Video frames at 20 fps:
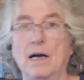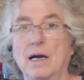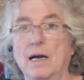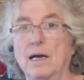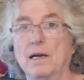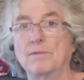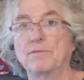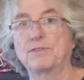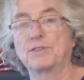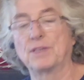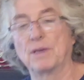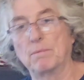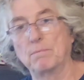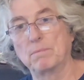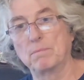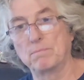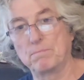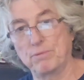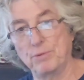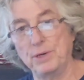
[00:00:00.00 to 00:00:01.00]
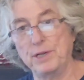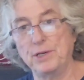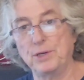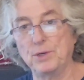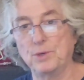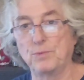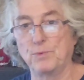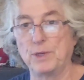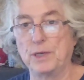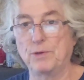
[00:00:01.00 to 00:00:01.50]
have some pretty
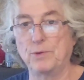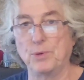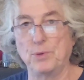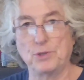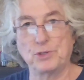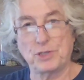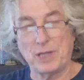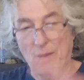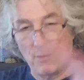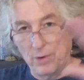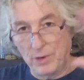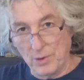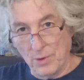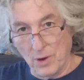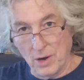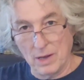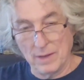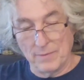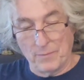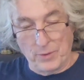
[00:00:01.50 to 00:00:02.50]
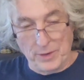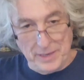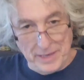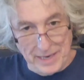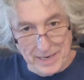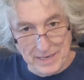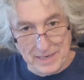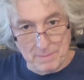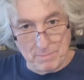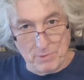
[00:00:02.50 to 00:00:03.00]
good recruits that we
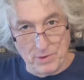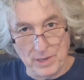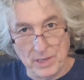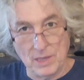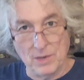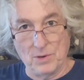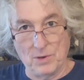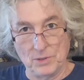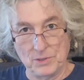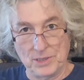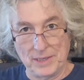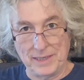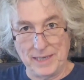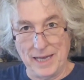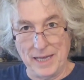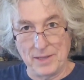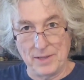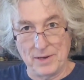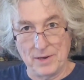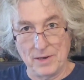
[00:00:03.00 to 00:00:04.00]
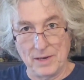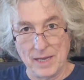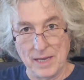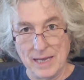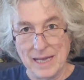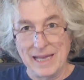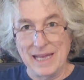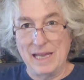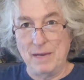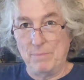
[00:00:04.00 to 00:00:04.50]
need to bring it all together
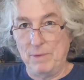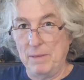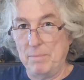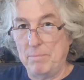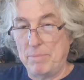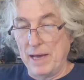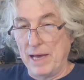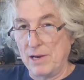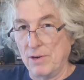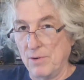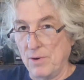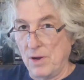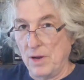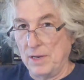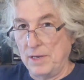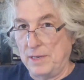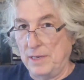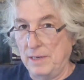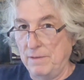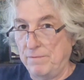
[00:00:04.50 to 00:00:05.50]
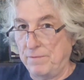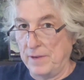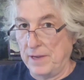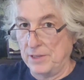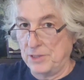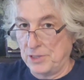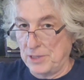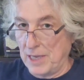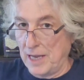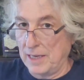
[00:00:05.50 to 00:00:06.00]
and be better on
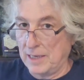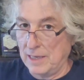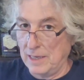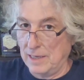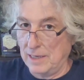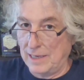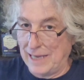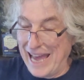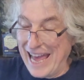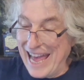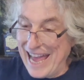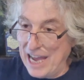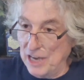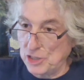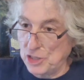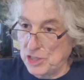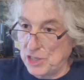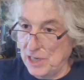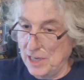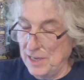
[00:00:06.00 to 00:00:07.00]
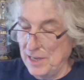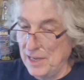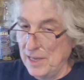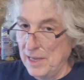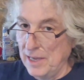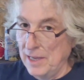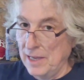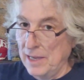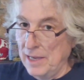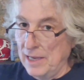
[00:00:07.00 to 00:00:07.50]
defense, not get gashed
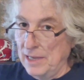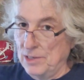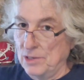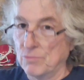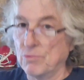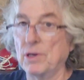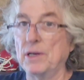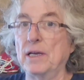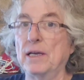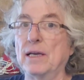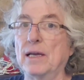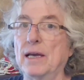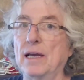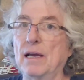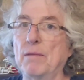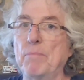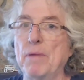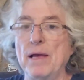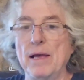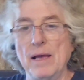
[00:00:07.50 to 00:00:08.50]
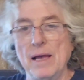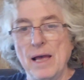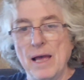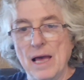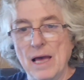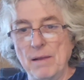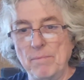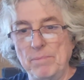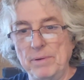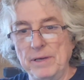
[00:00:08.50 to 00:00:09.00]
in the running game,
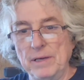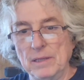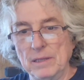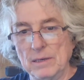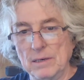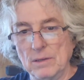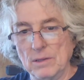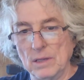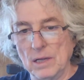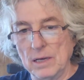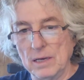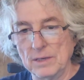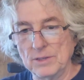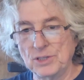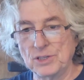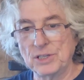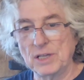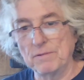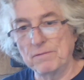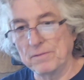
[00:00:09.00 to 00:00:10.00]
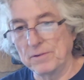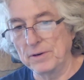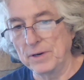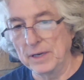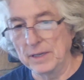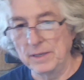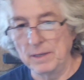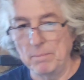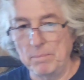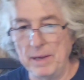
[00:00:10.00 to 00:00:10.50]
and be a little
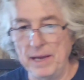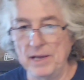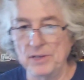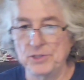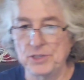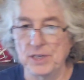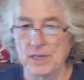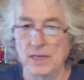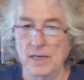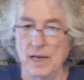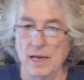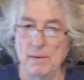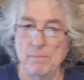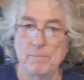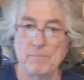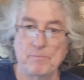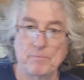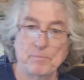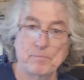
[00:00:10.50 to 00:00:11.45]
stiffer in the passing game.